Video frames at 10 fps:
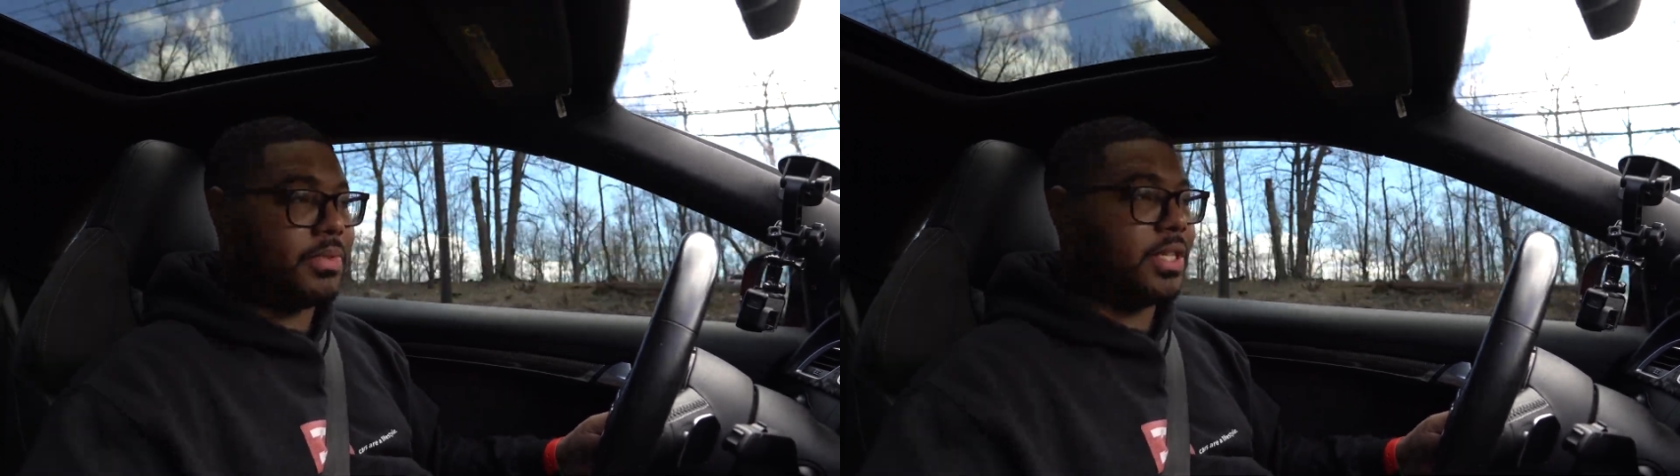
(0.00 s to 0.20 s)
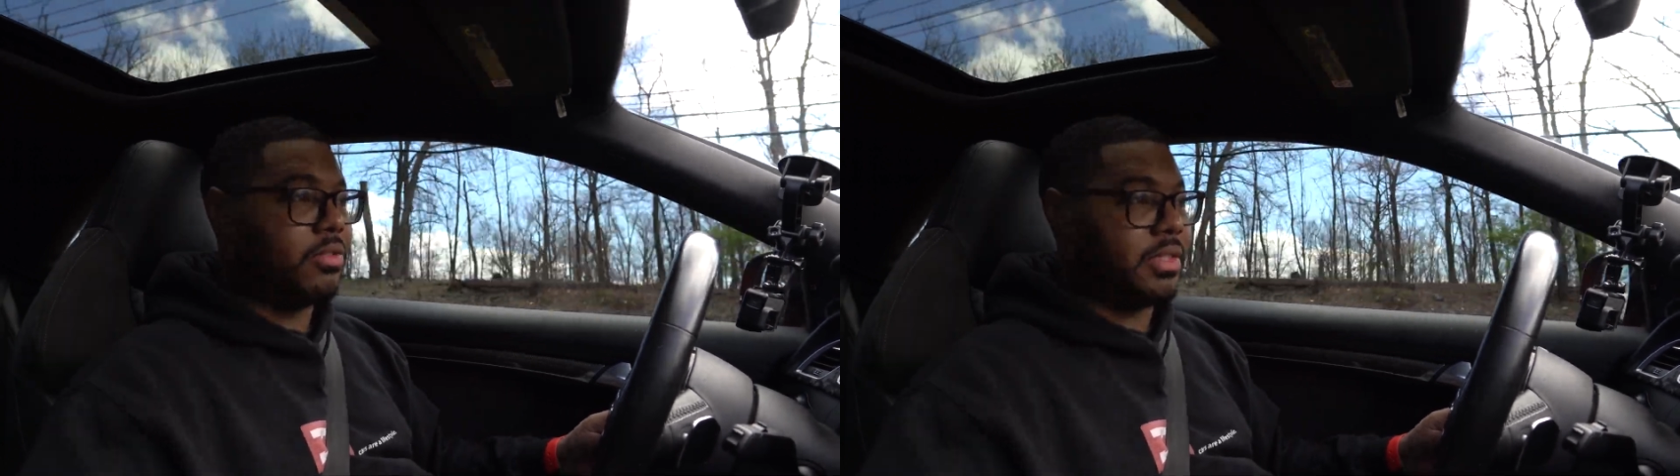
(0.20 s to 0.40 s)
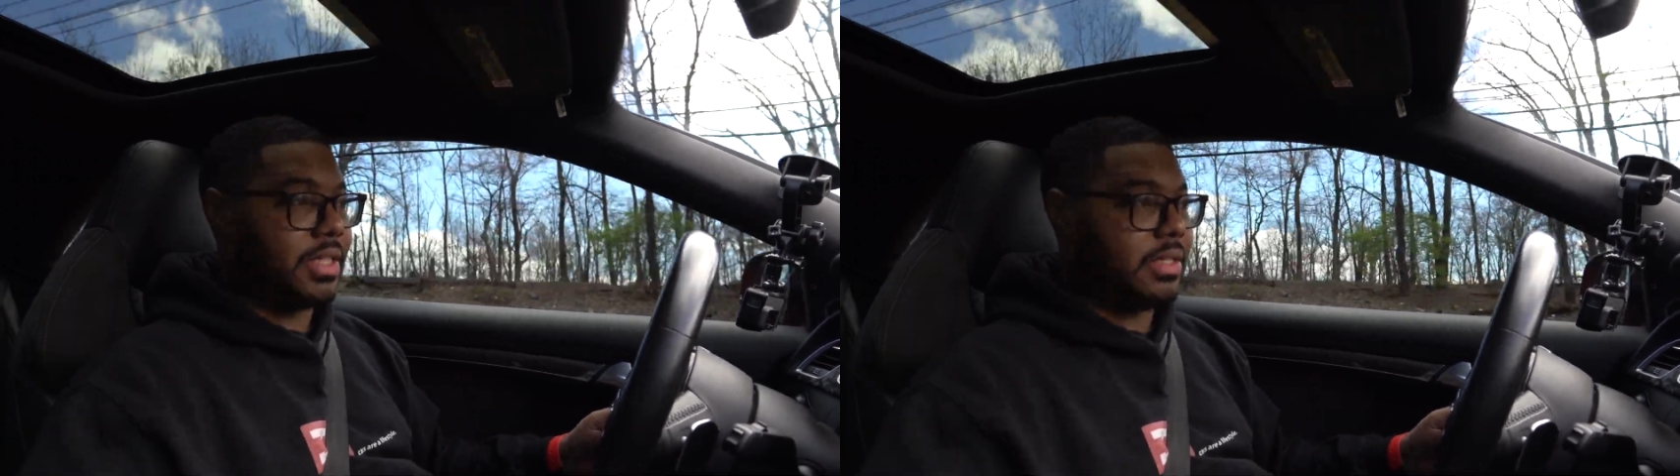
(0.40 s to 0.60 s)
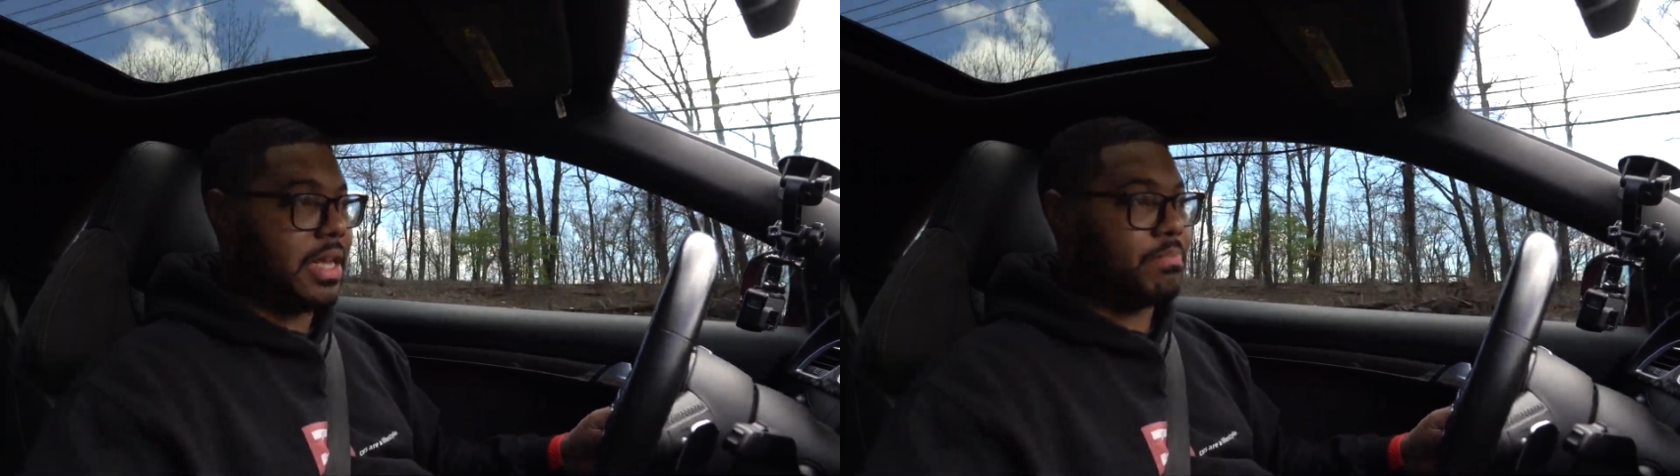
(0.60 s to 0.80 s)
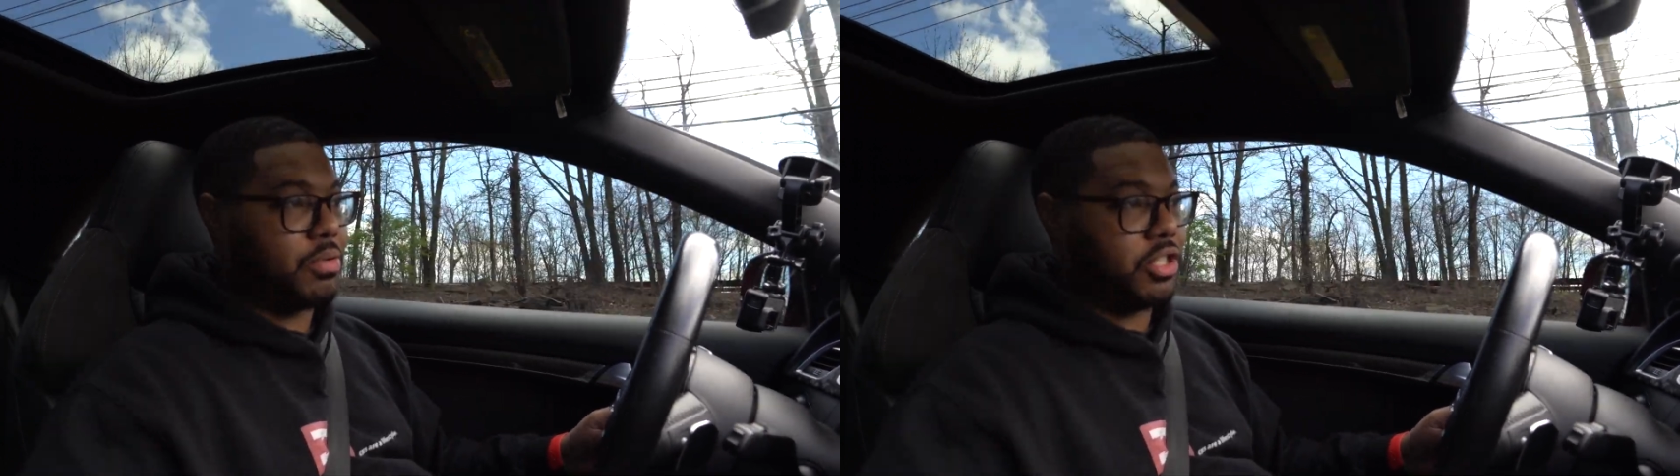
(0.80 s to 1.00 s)
tilt it,
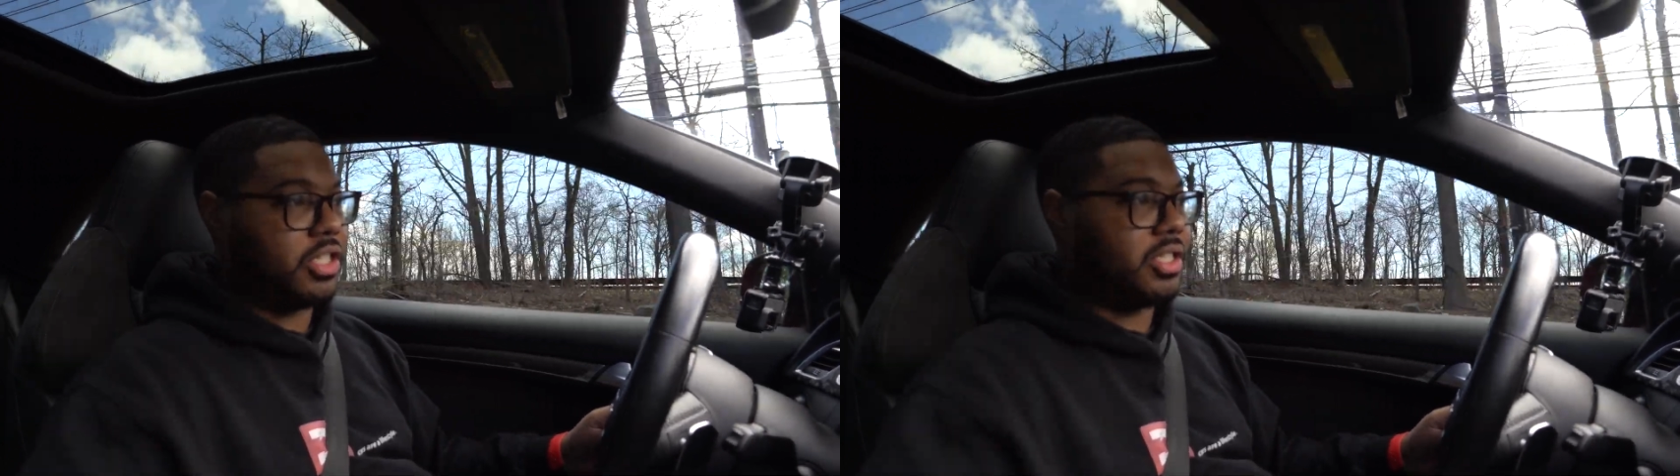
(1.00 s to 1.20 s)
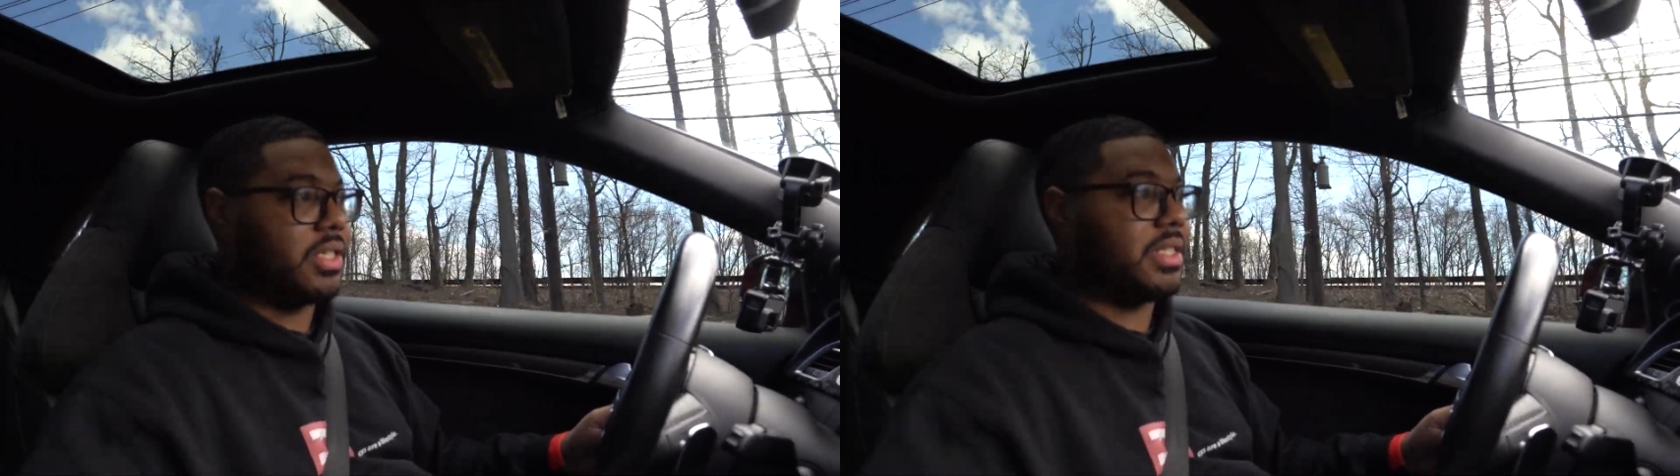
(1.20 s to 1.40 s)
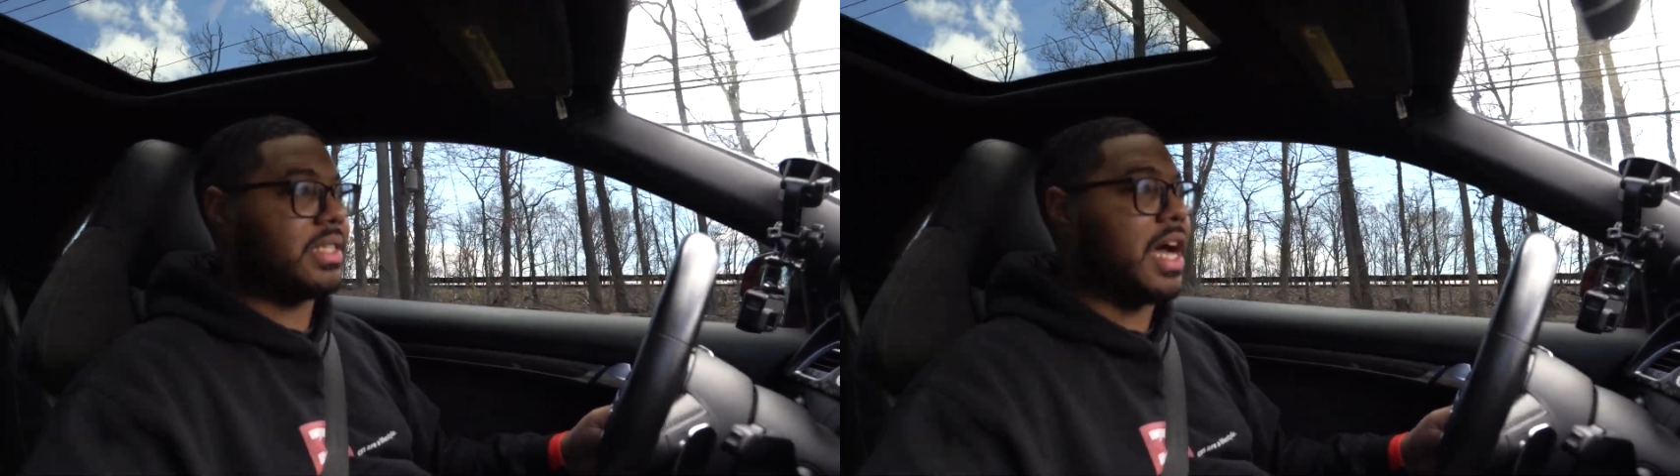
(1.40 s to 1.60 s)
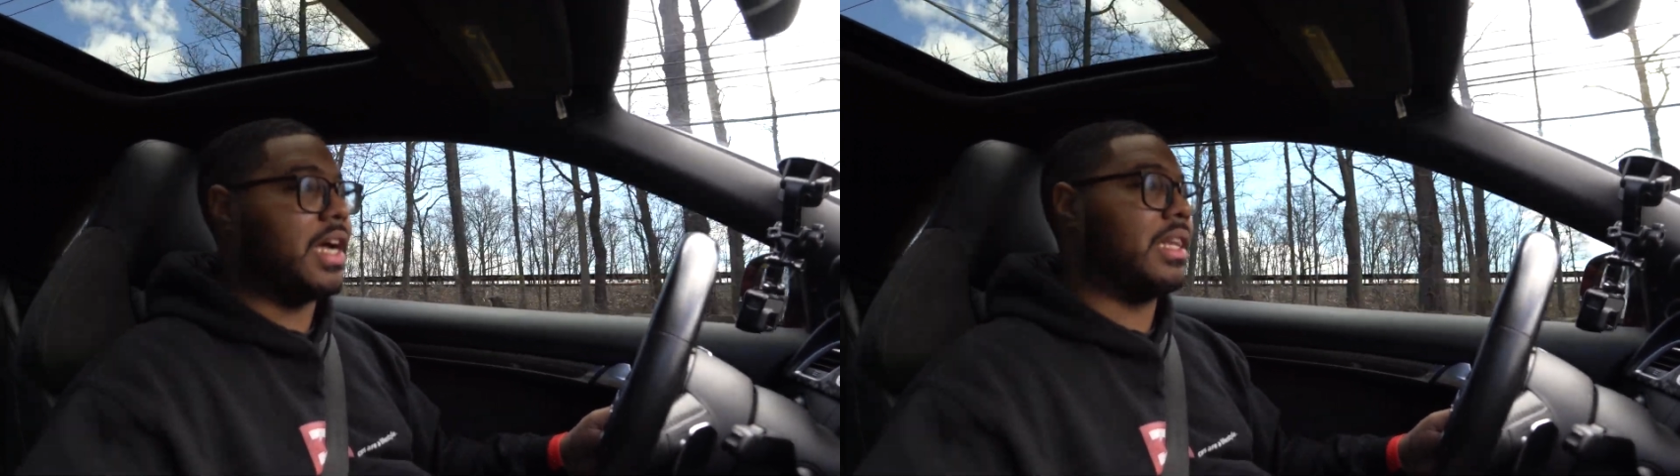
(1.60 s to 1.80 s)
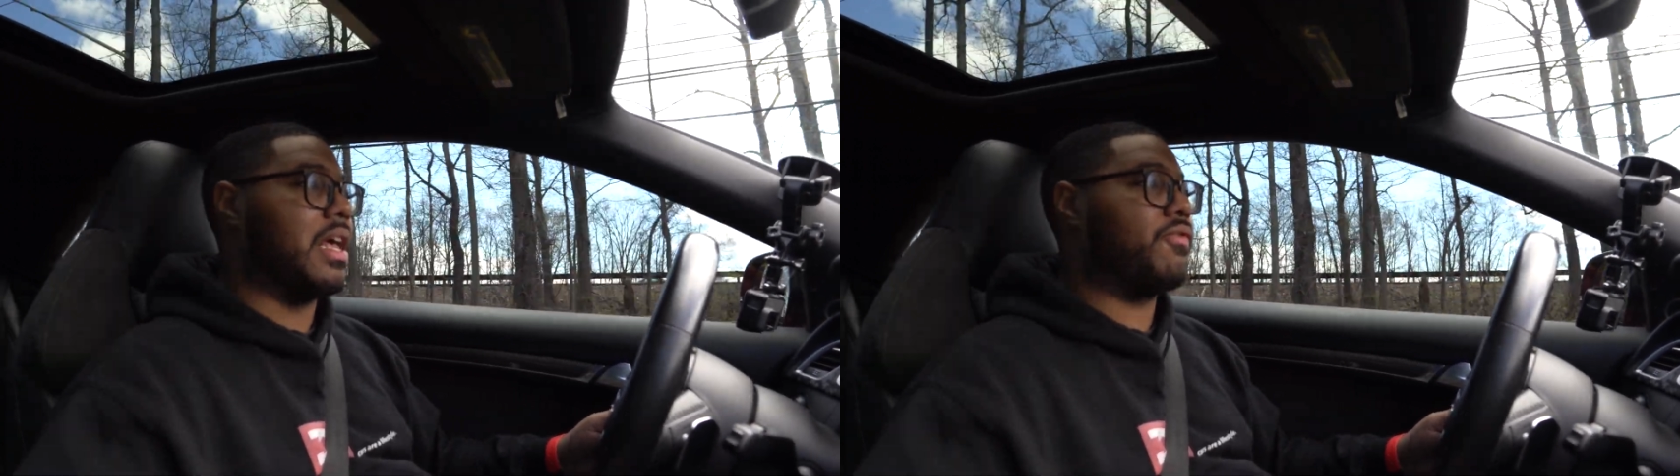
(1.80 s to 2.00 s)
like push it to the
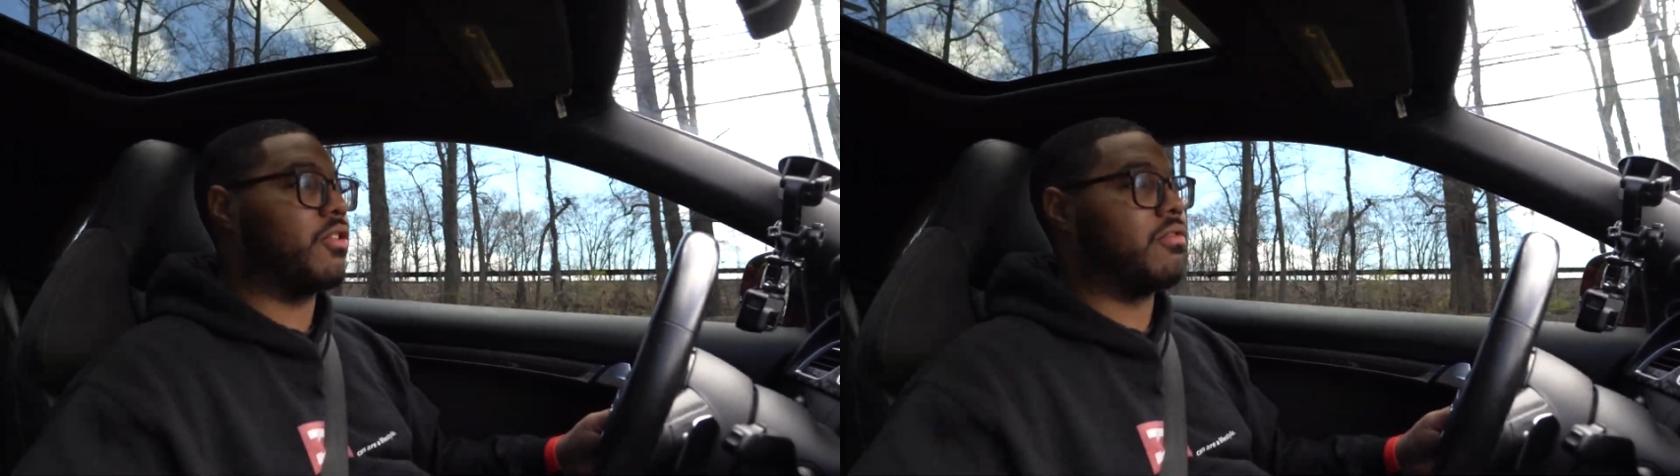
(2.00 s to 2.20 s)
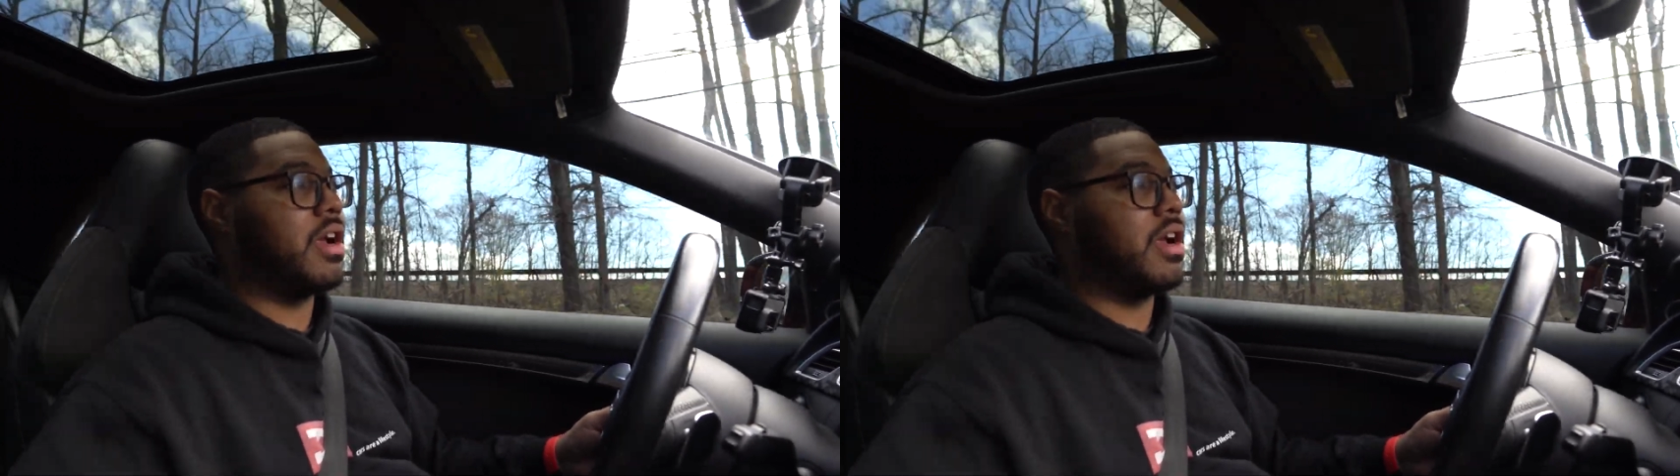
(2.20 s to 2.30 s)
side, left or